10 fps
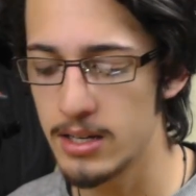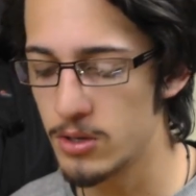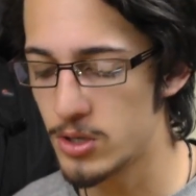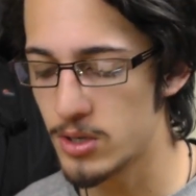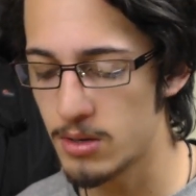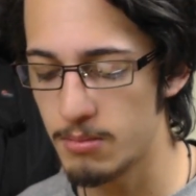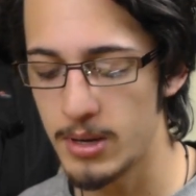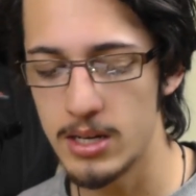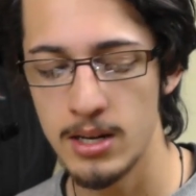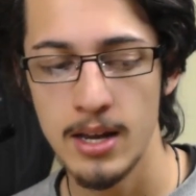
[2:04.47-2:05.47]
You shouldn't
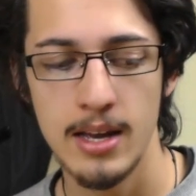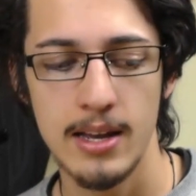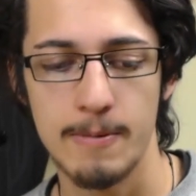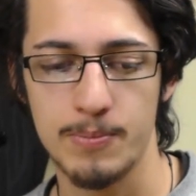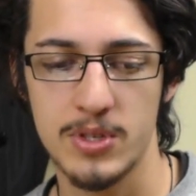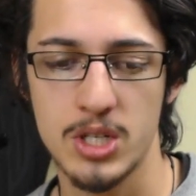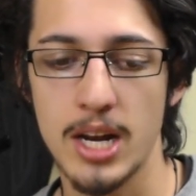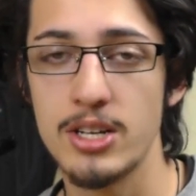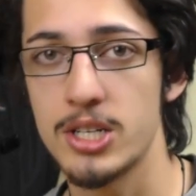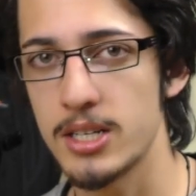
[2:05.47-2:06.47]
be
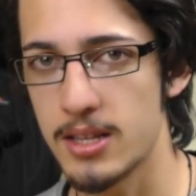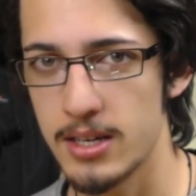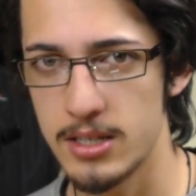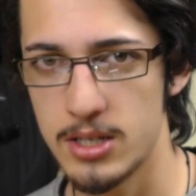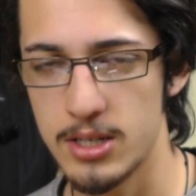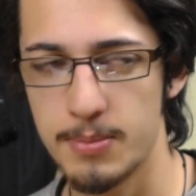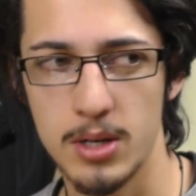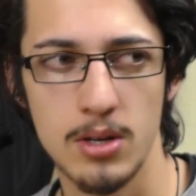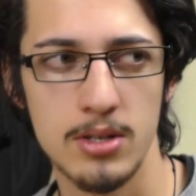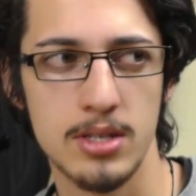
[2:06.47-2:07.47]
changing things just
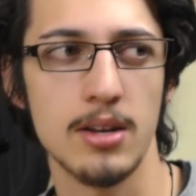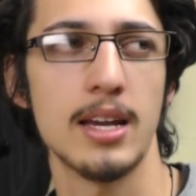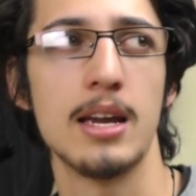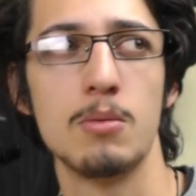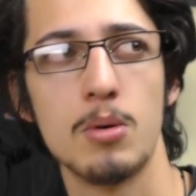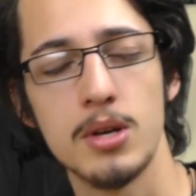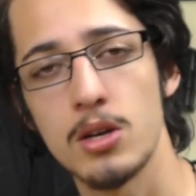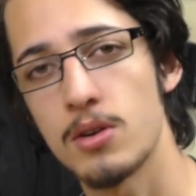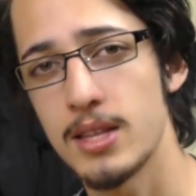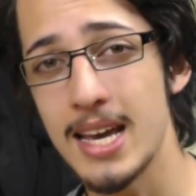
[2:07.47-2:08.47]
because, okay, well, we
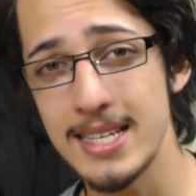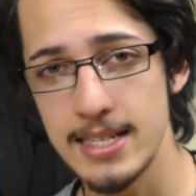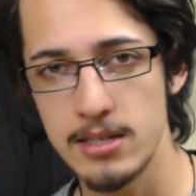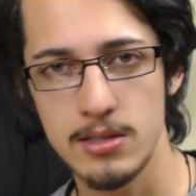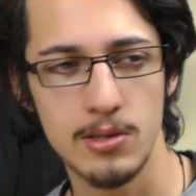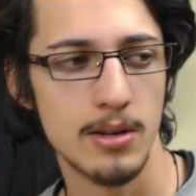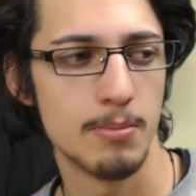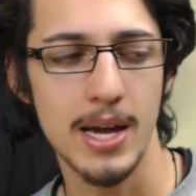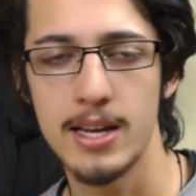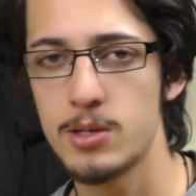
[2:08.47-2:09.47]
can go in the asset store
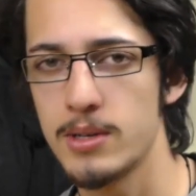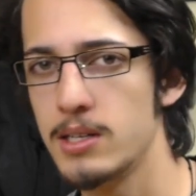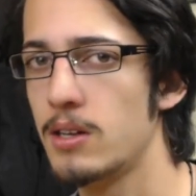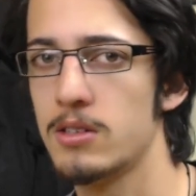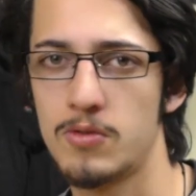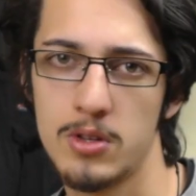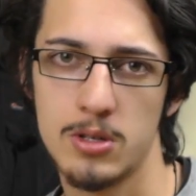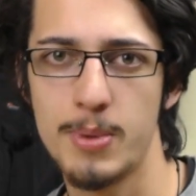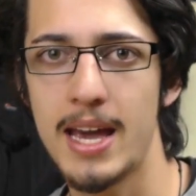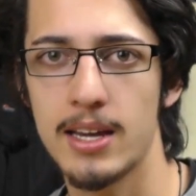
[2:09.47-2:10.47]
and pay $20 for
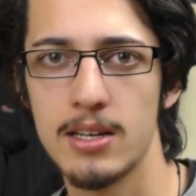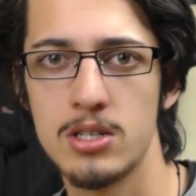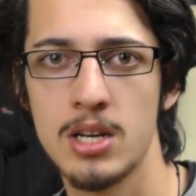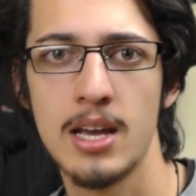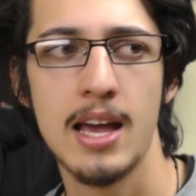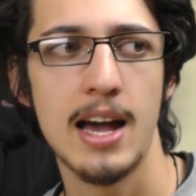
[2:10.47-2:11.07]
this package.